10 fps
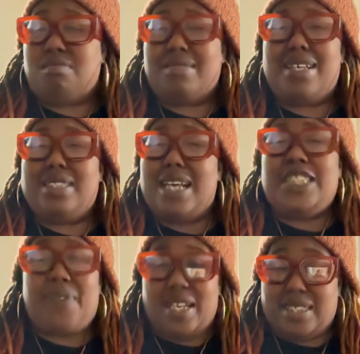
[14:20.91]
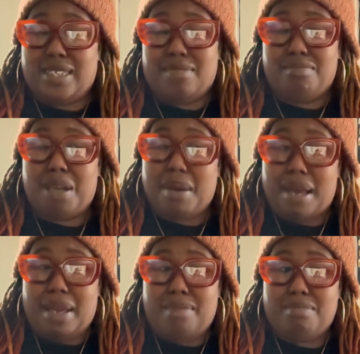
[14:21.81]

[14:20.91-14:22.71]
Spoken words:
because let's face it, okay,